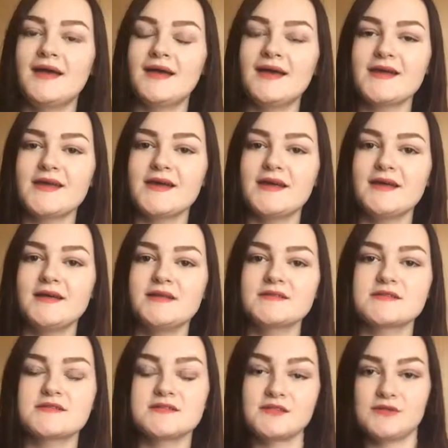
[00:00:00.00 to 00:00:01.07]
Hey guys,
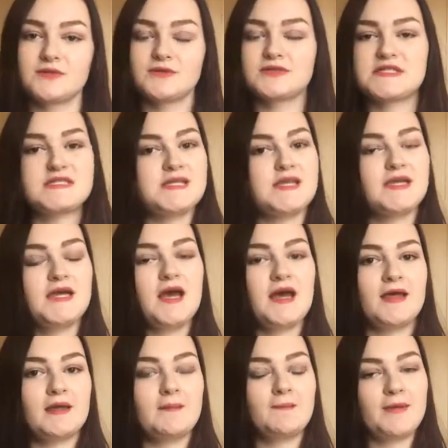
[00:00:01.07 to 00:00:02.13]
so today
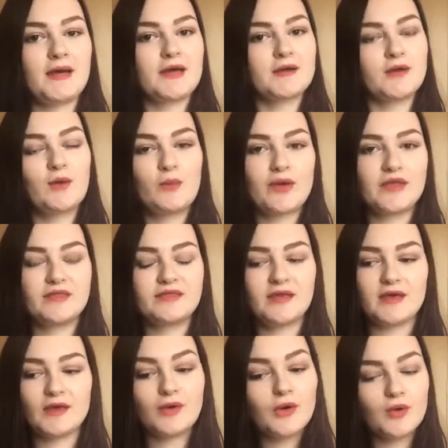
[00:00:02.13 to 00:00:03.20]
I am back with
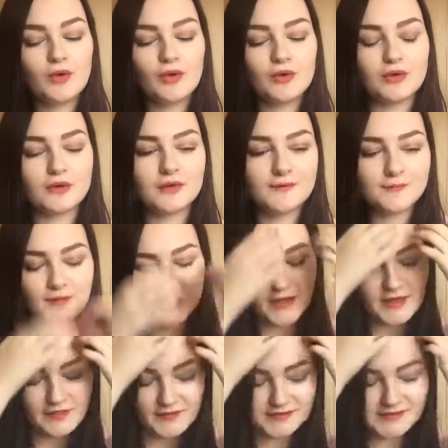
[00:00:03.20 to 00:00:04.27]
a haul.
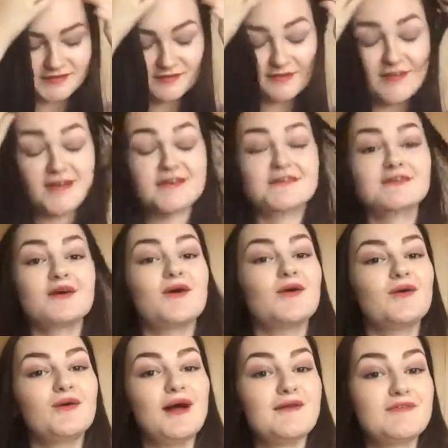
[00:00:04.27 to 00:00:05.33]
This is the first
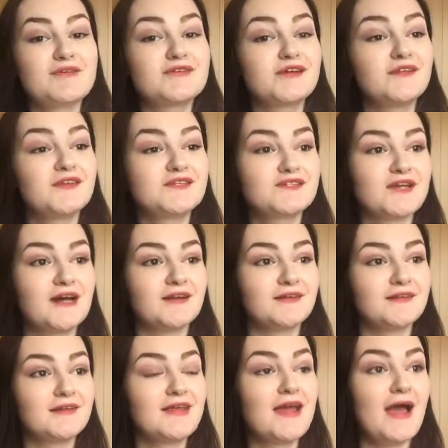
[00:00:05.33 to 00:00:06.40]
haul I've ever done on this
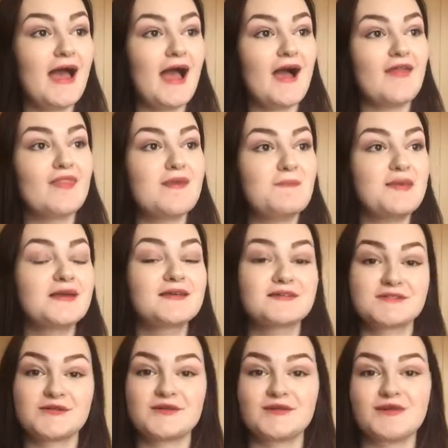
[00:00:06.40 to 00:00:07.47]
channel and the biggest
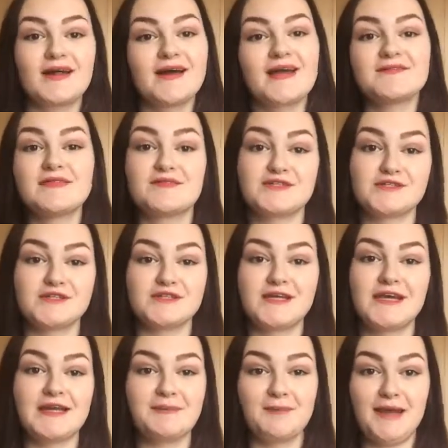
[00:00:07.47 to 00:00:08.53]
haul I have ever done
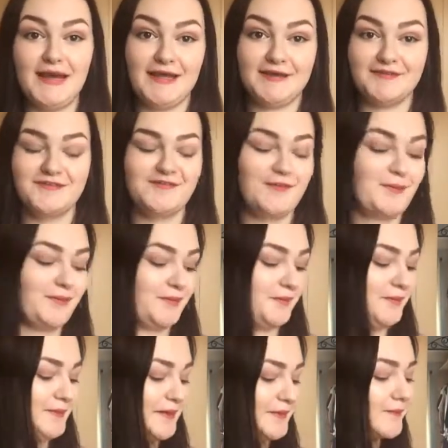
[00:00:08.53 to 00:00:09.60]
in my life,
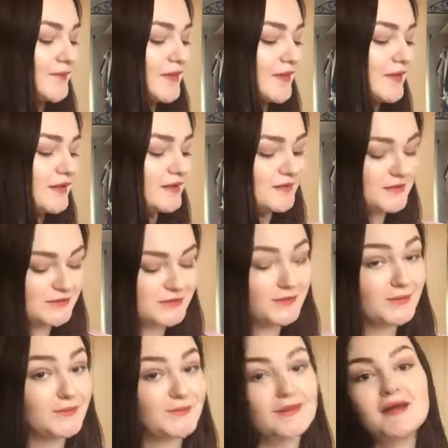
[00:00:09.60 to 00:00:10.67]
probably.
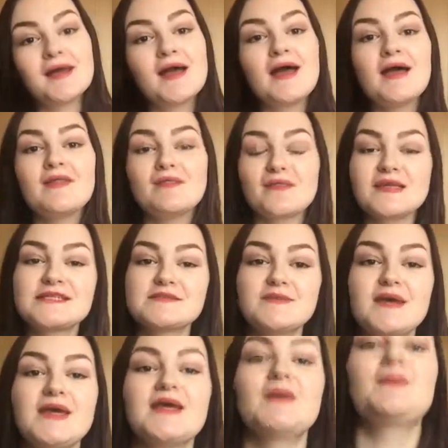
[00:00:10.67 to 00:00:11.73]
So this
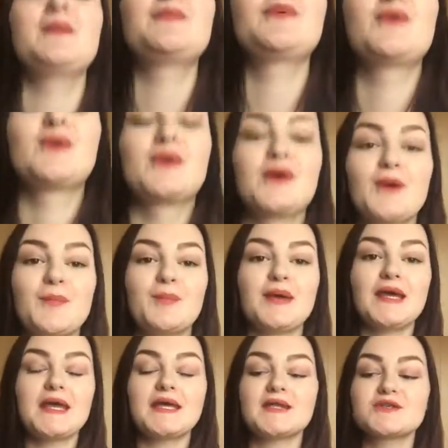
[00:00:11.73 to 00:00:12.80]
may be broken up
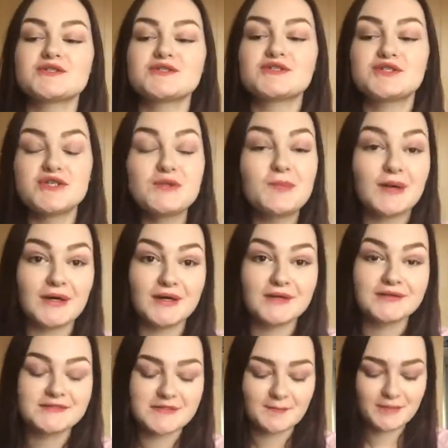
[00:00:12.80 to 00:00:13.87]
into two
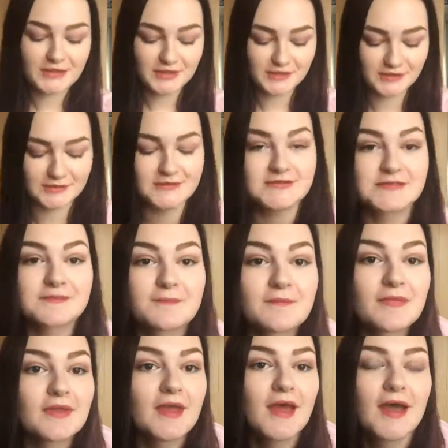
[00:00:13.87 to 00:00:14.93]
parts because
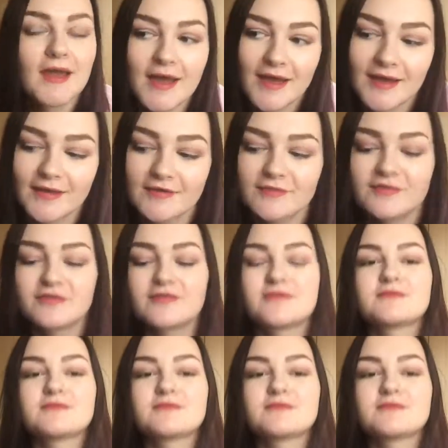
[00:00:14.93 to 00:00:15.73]
I have